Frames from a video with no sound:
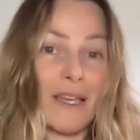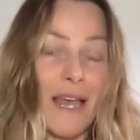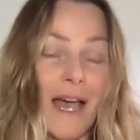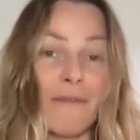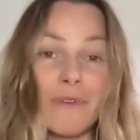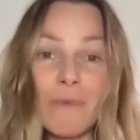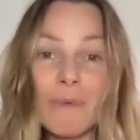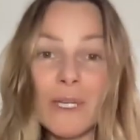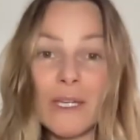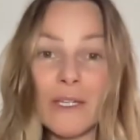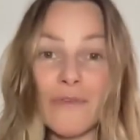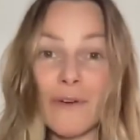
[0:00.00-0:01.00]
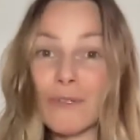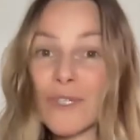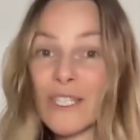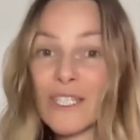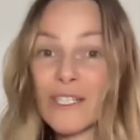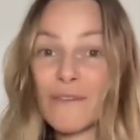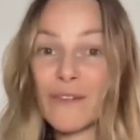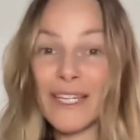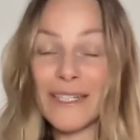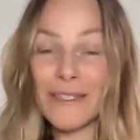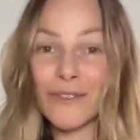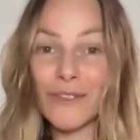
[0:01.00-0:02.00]
have you be photosensitive,
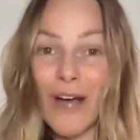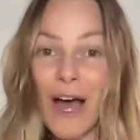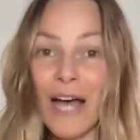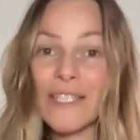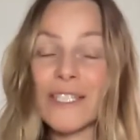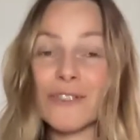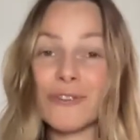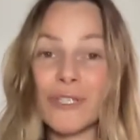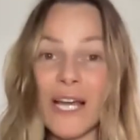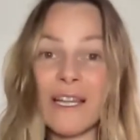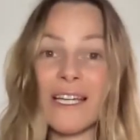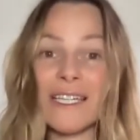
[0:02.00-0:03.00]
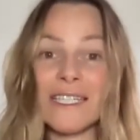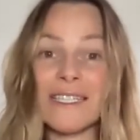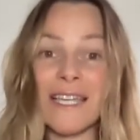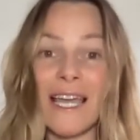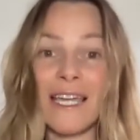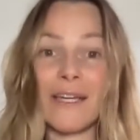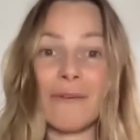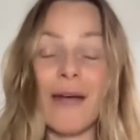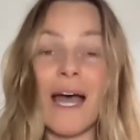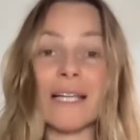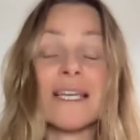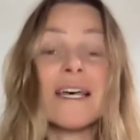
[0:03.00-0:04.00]
it is not. Citronella is a
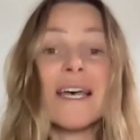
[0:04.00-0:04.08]
grass.